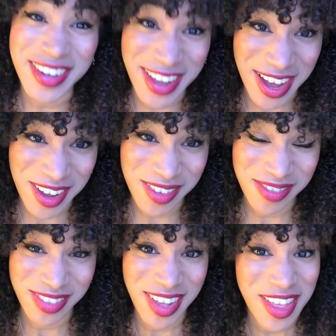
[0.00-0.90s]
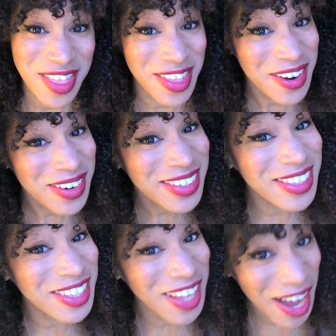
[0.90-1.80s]
Now, there are a
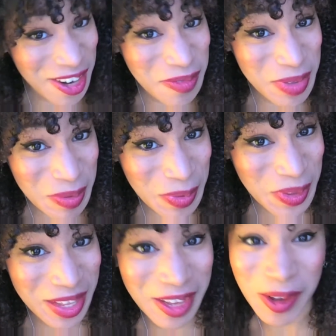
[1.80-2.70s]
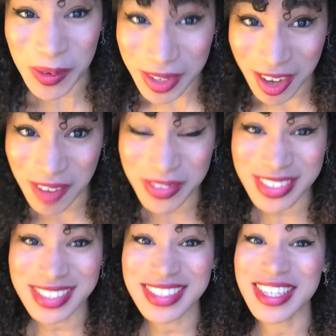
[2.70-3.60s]
lot of people that go to
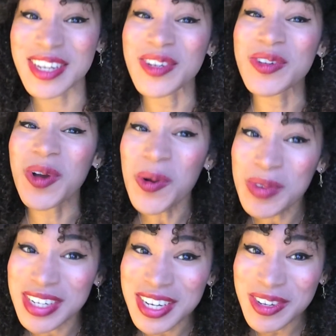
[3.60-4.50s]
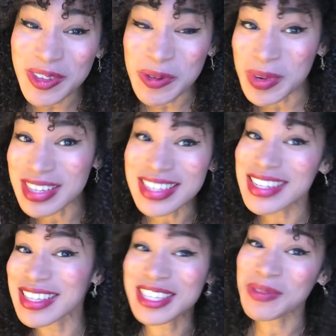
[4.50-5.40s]
conferences and don't tell you what's
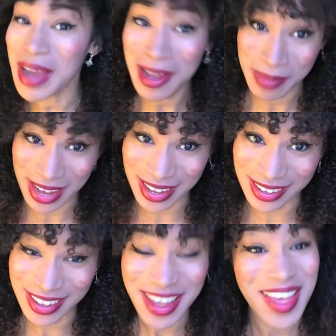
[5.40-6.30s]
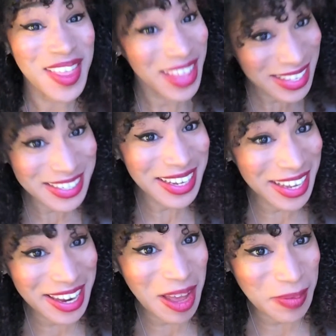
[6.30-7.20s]
in the swag bag. That's not
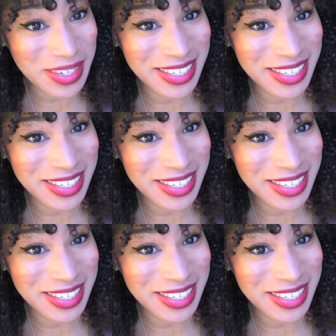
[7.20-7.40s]
going to happen